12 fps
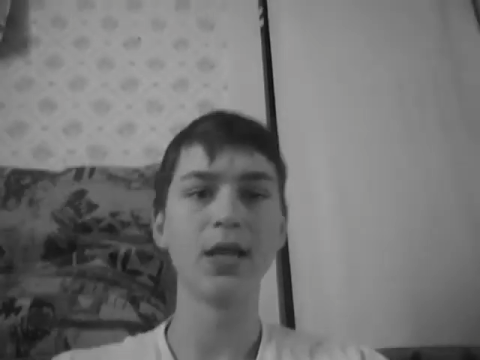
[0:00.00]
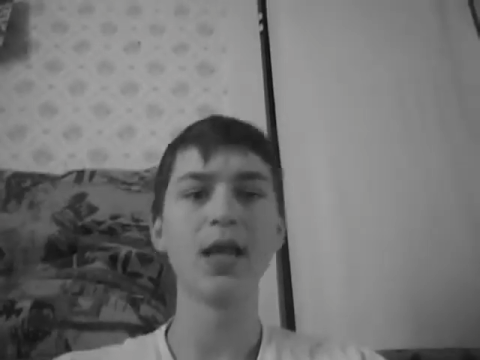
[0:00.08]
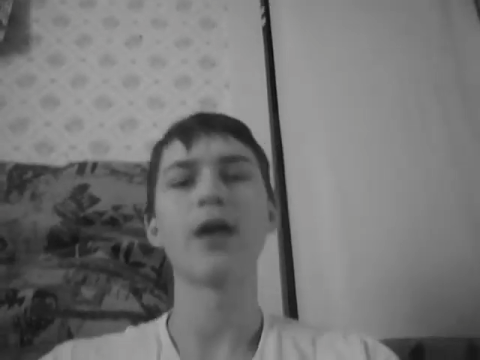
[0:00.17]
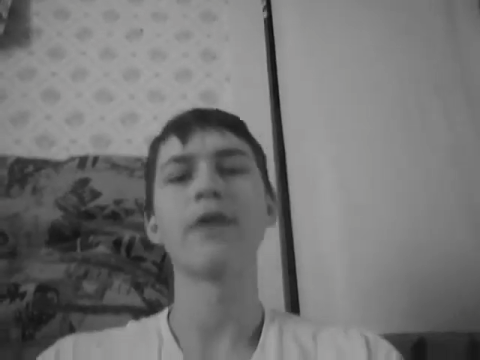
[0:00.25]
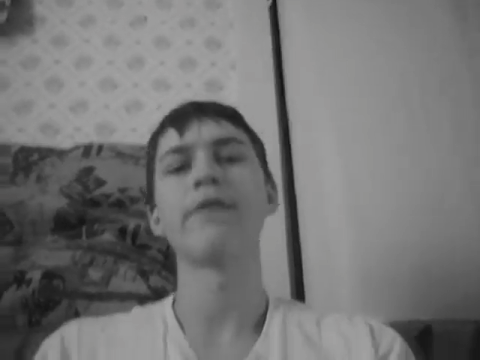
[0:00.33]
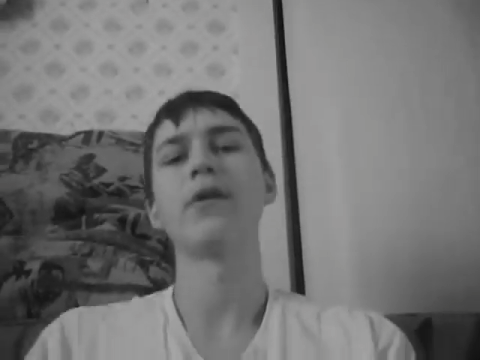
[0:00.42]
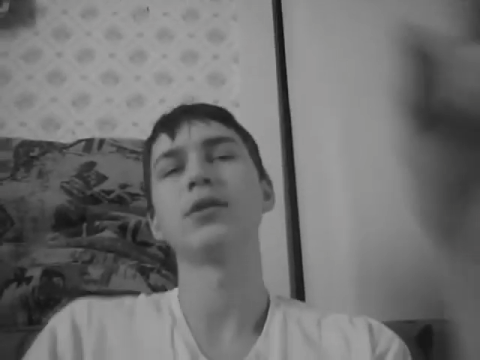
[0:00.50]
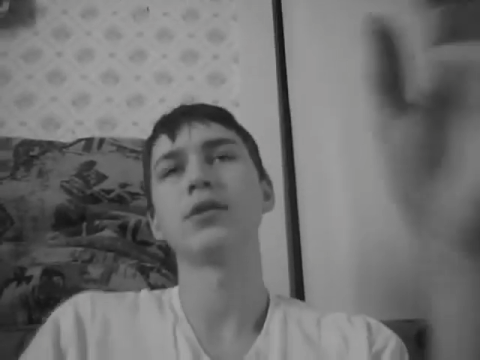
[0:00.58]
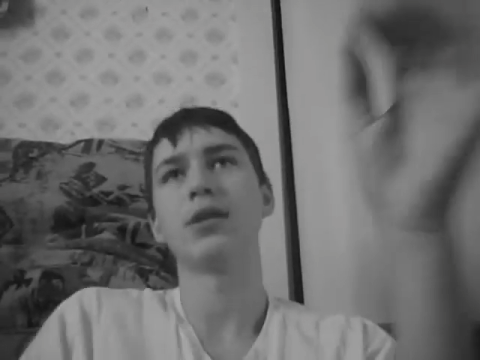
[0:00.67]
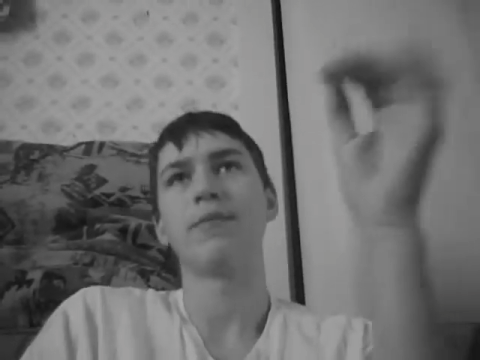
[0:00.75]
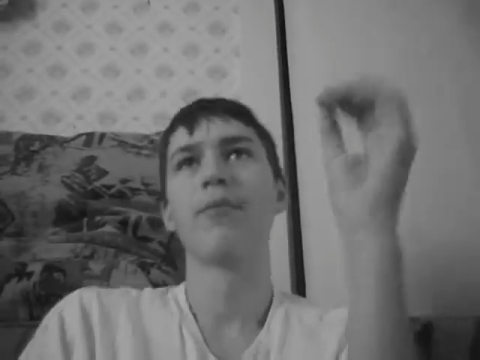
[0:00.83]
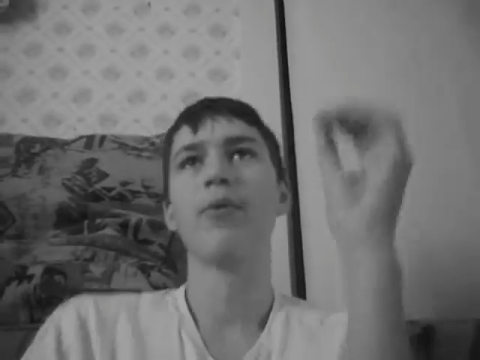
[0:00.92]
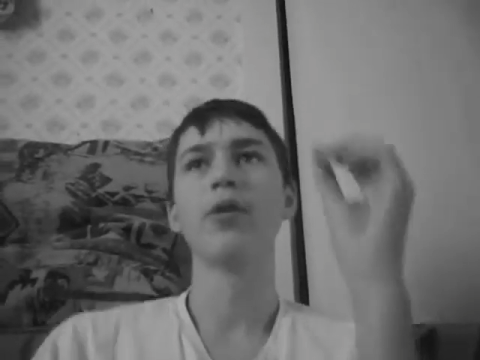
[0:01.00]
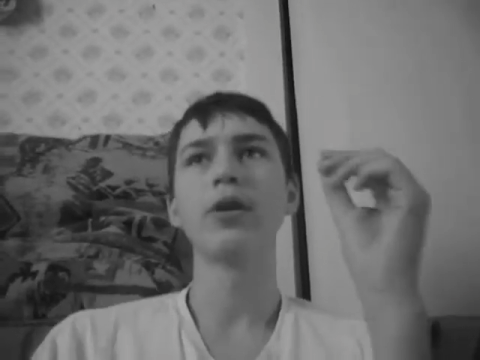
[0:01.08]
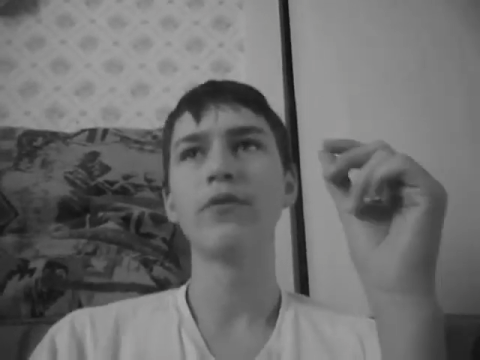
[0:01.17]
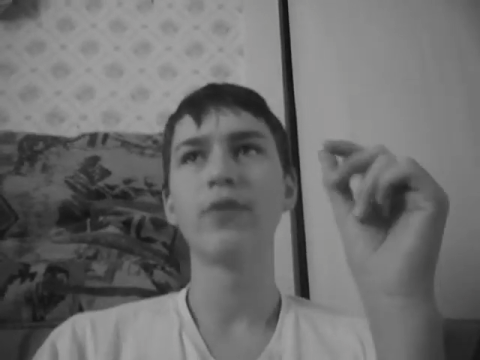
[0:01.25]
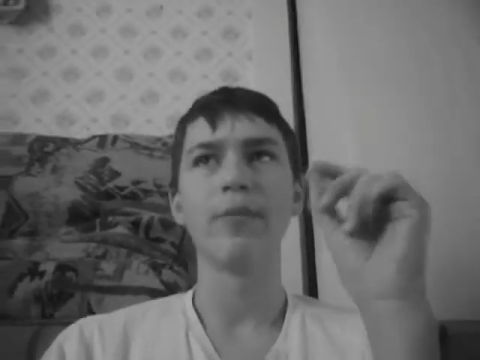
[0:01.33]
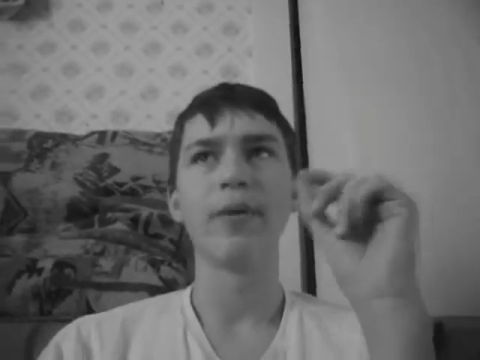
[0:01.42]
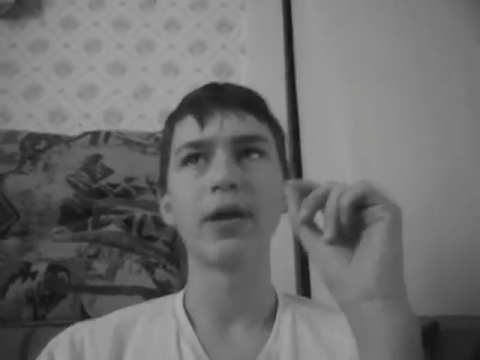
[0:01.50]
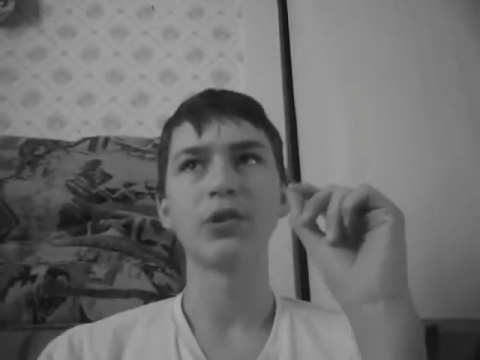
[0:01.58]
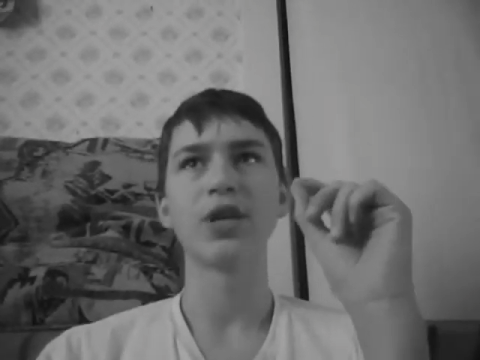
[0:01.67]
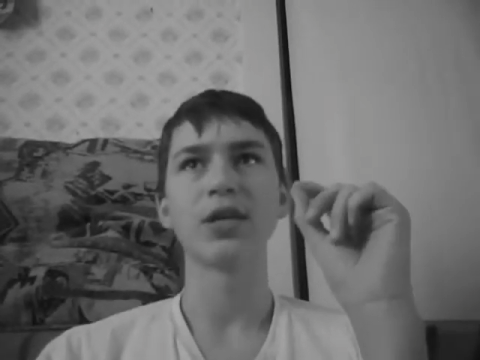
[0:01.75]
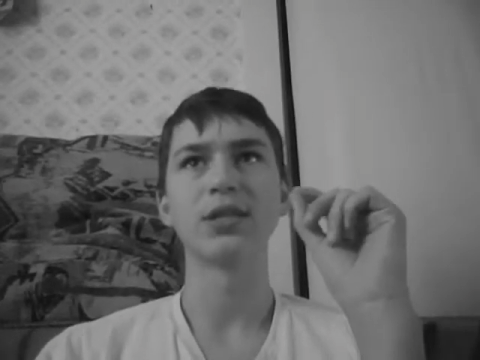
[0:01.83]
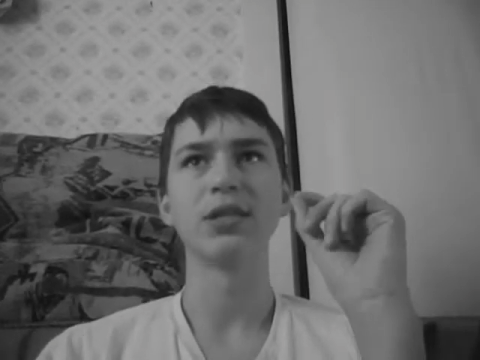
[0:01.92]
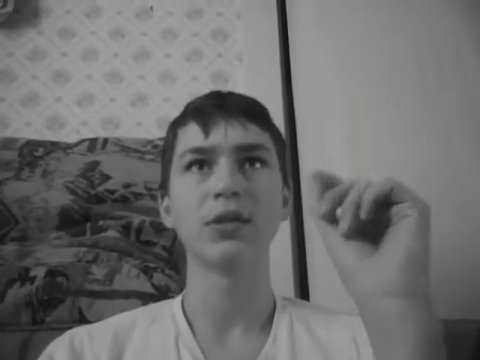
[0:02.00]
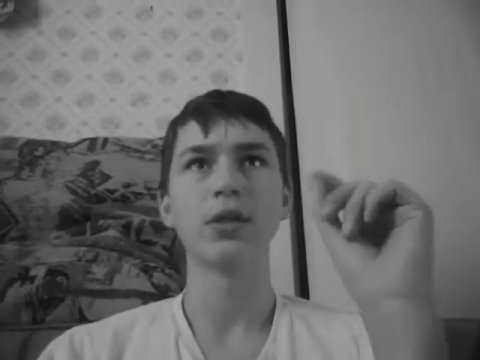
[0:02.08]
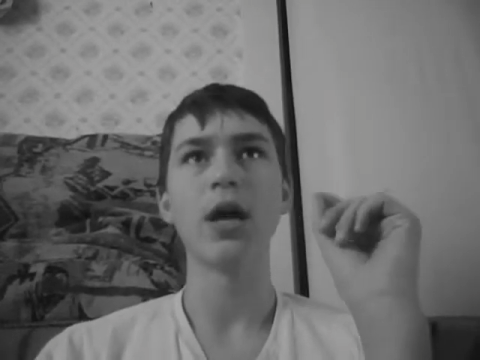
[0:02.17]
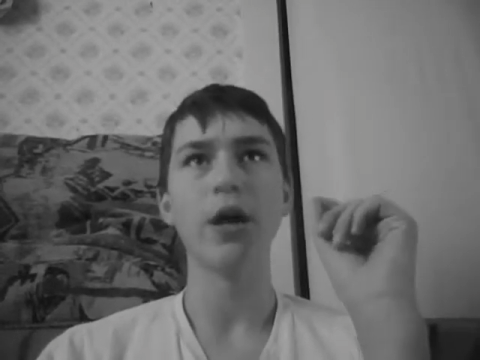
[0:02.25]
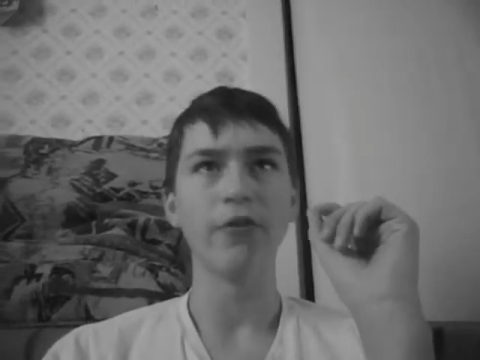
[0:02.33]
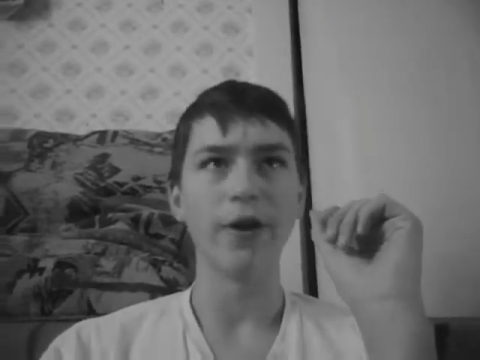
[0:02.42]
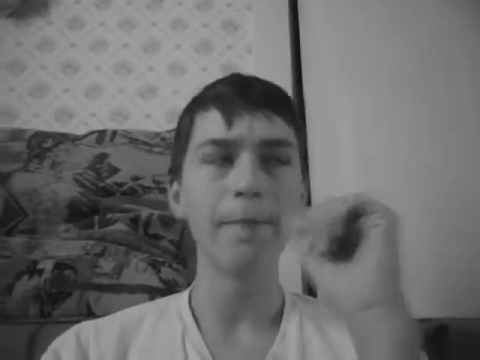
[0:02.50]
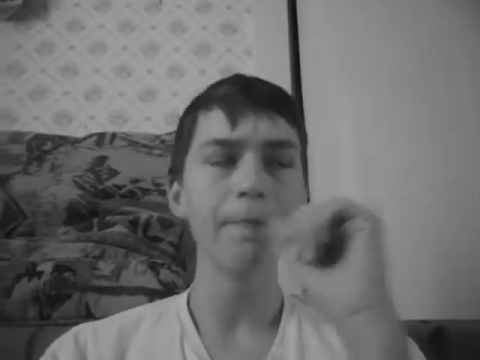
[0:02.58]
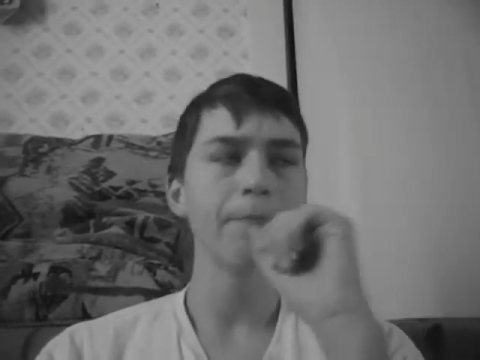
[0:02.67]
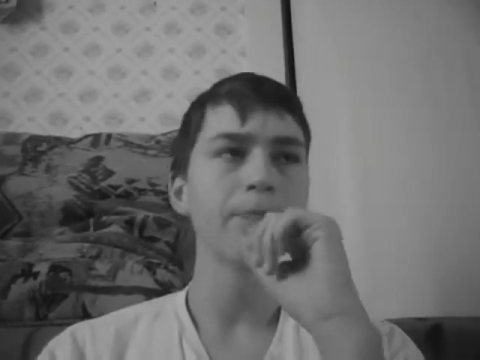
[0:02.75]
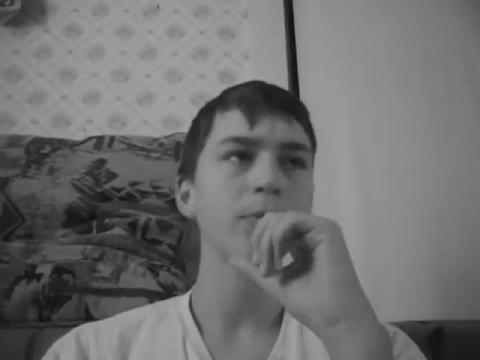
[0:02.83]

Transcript: a lot of us believe that Michael Jackson is alive, right?